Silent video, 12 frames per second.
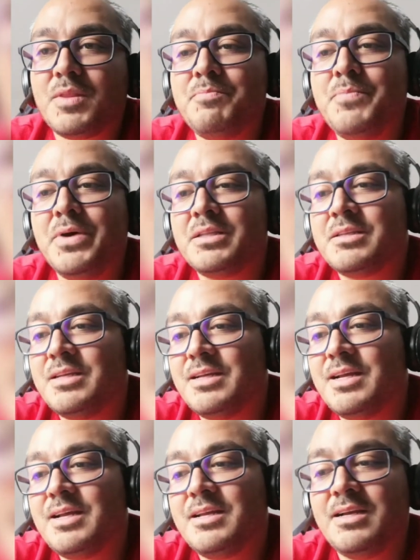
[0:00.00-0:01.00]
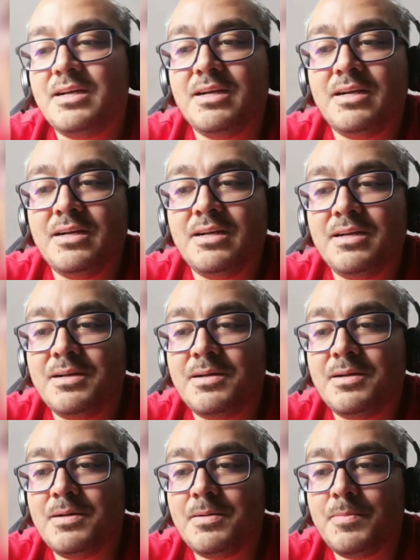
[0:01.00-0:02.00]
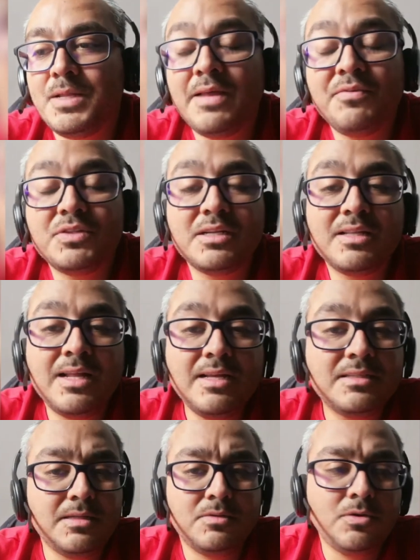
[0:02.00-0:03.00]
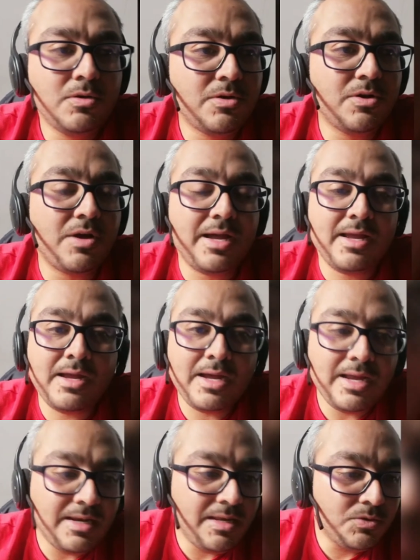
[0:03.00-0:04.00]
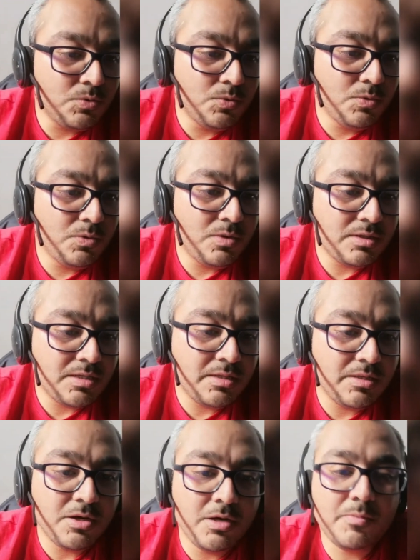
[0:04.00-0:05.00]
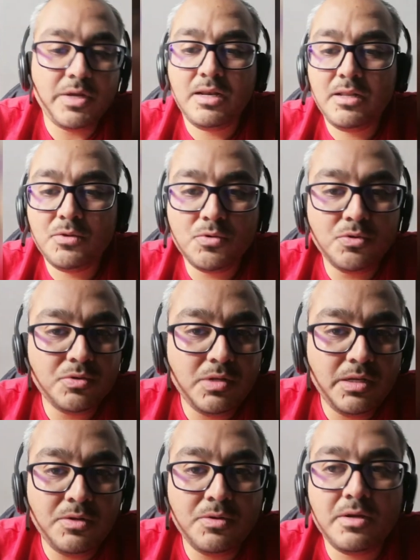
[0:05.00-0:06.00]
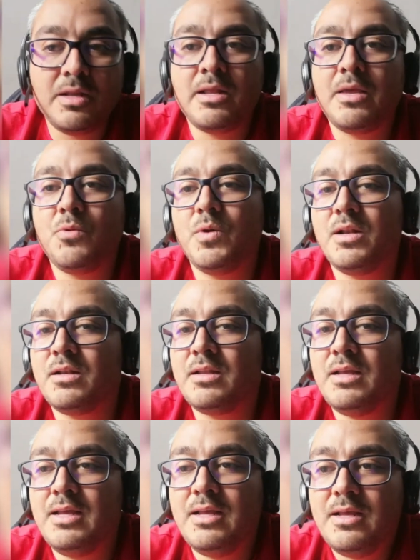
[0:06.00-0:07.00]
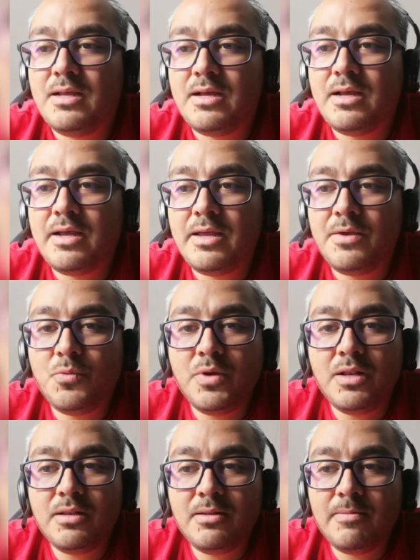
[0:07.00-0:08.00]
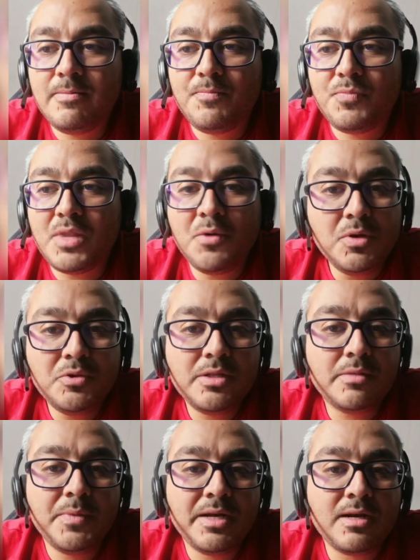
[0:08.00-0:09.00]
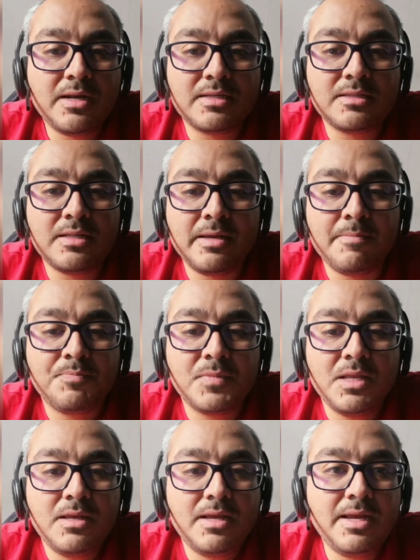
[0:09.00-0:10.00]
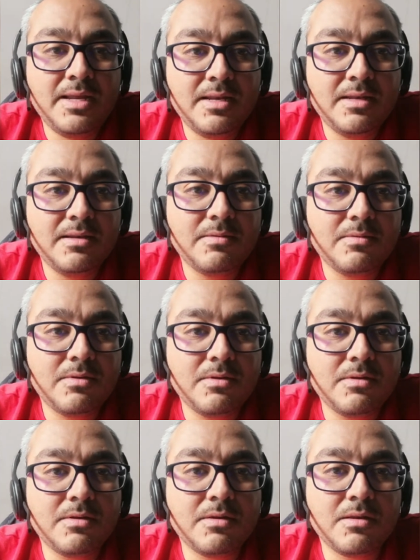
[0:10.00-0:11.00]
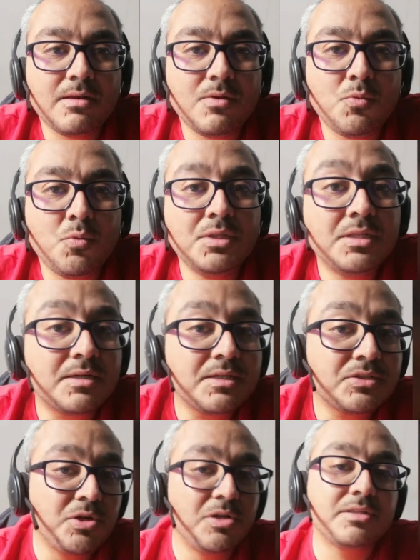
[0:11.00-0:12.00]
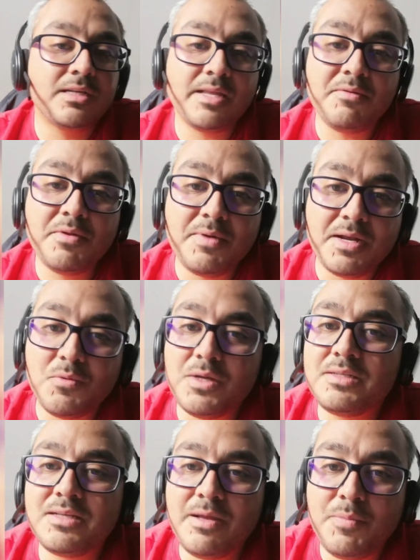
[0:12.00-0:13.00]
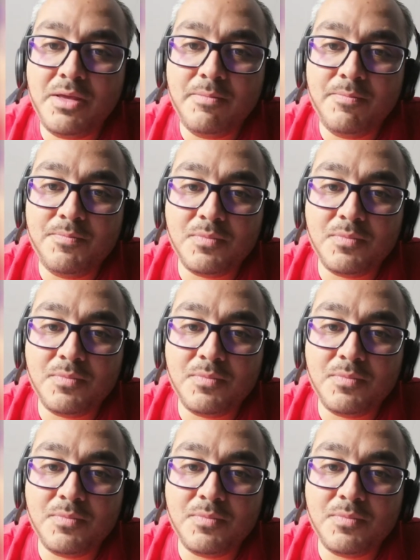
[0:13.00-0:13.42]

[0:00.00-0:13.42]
But after that, I say no. I need to stand up. I need to continue, and I will do it better next time. And with the result that everybody was happy.